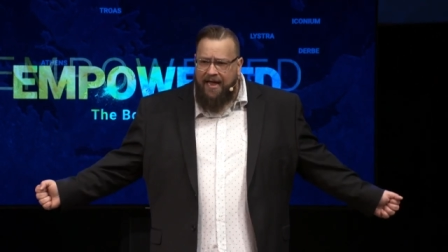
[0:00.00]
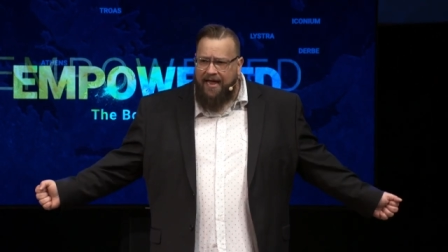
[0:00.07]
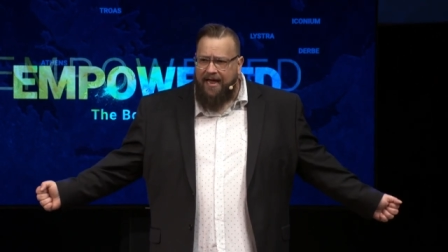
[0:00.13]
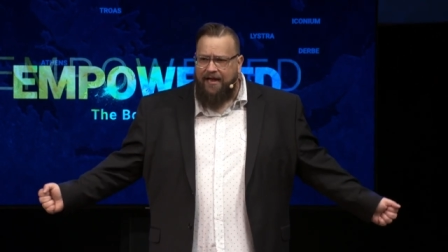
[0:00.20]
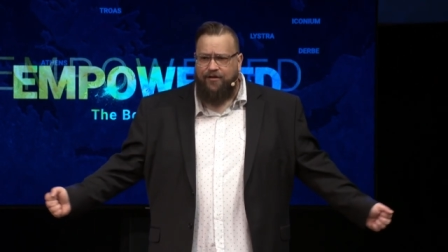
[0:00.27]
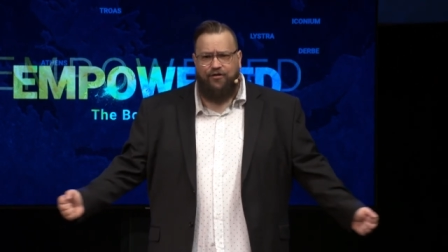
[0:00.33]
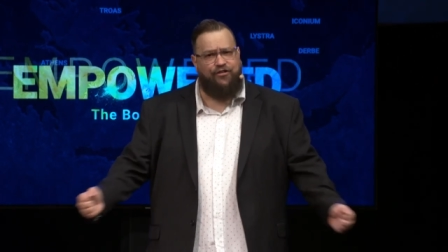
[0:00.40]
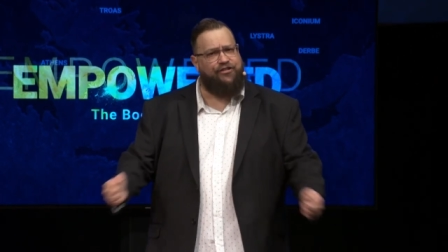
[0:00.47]

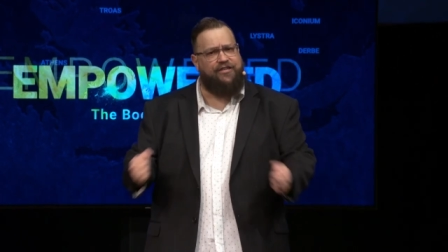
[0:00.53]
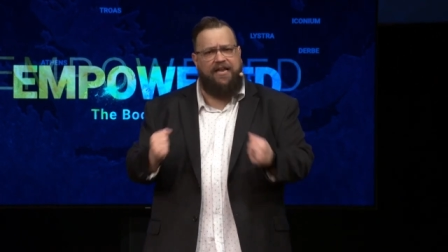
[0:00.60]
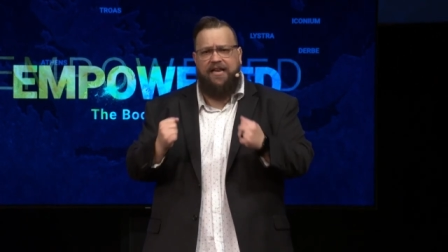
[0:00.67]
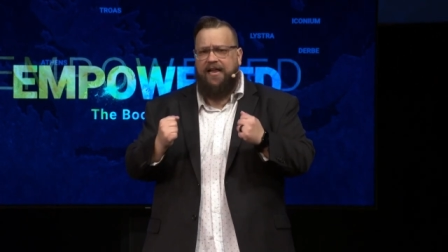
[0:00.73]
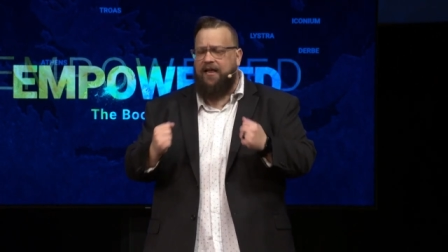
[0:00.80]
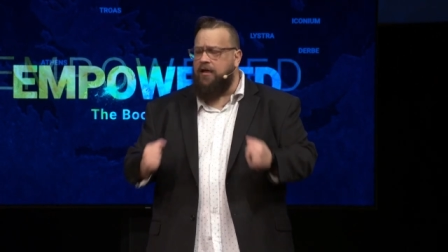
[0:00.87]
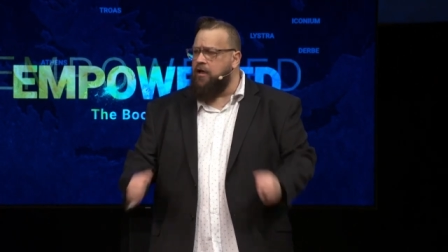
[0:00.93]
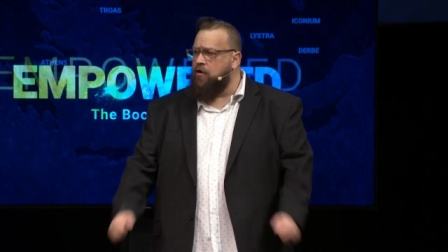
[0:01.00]

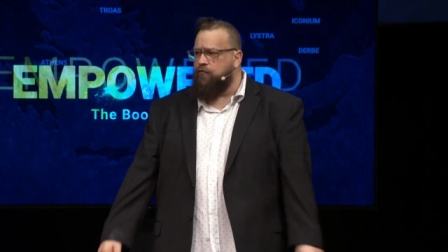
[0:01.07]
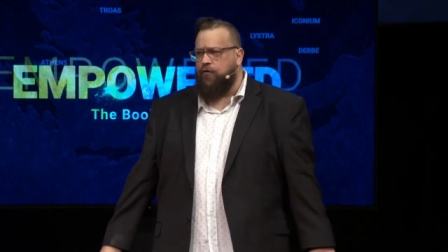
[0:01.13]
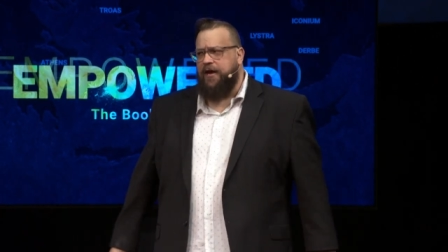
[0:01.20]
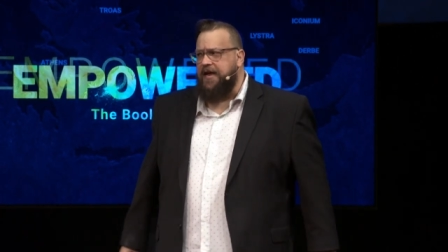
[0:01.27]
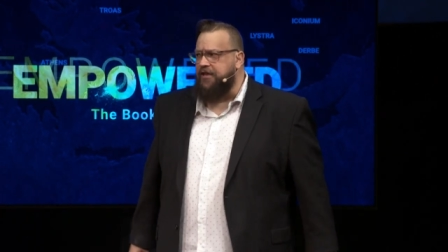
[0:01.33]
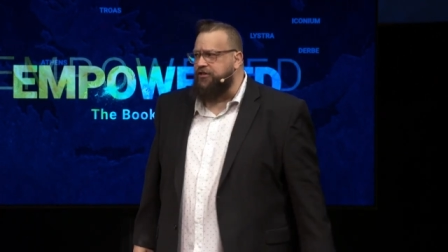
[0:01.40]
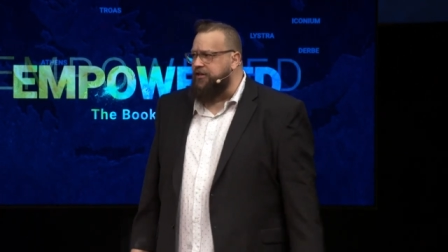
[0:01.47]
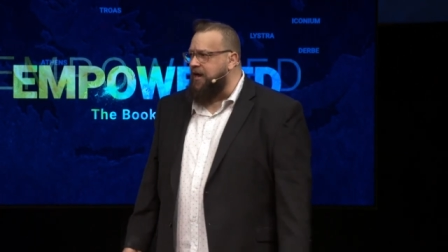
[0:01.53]
interceding for
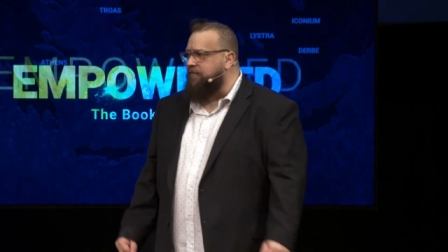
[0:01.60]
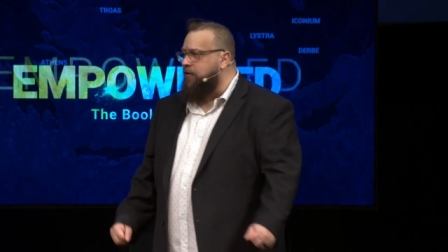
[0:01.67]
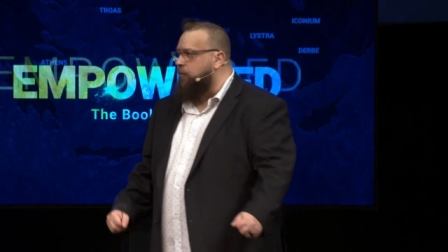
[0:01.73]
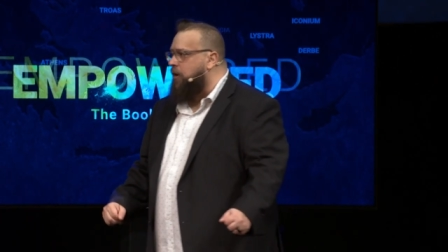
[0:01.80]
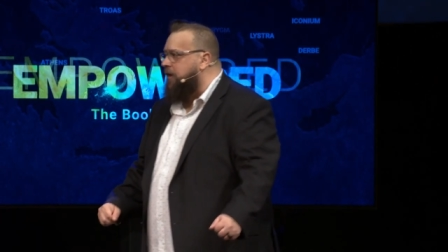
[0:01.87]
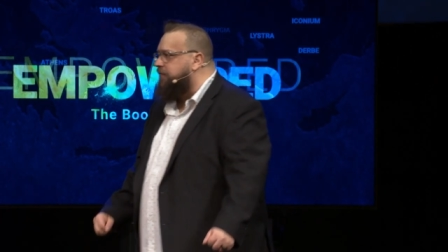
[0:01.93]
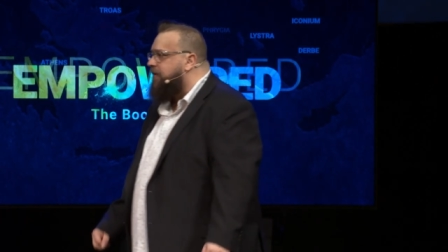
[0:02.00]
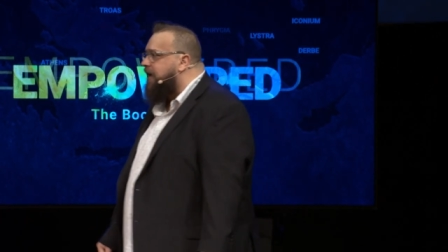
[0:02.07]
each and every
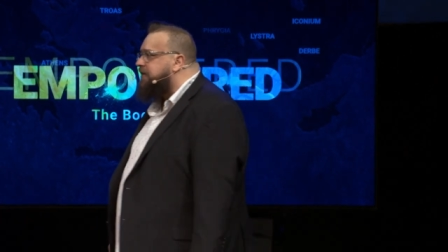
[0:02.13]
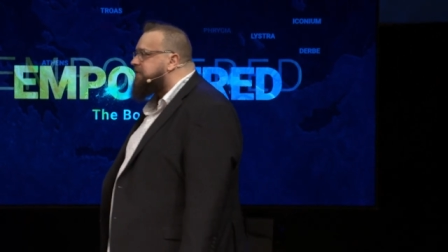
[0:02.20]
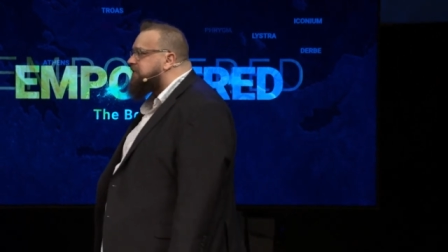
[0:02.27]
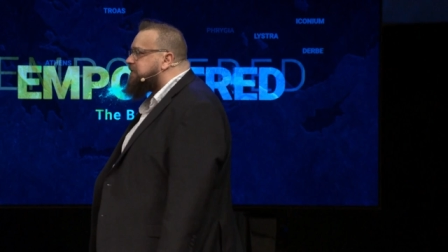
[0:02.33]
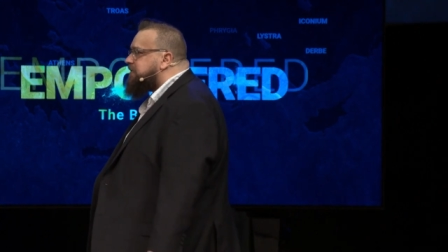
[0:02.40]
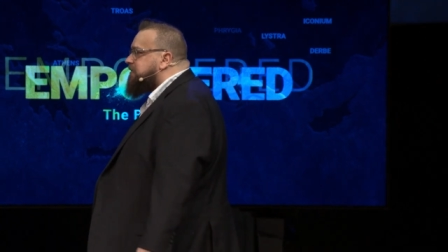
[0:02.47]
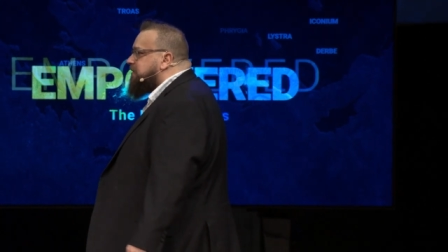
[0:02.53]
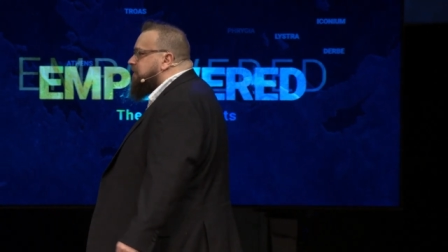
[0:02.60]
one of
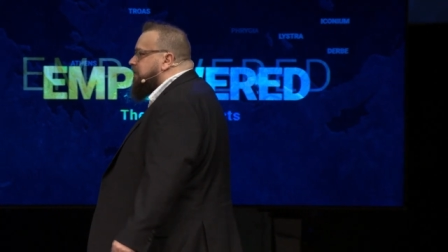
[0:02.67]
us.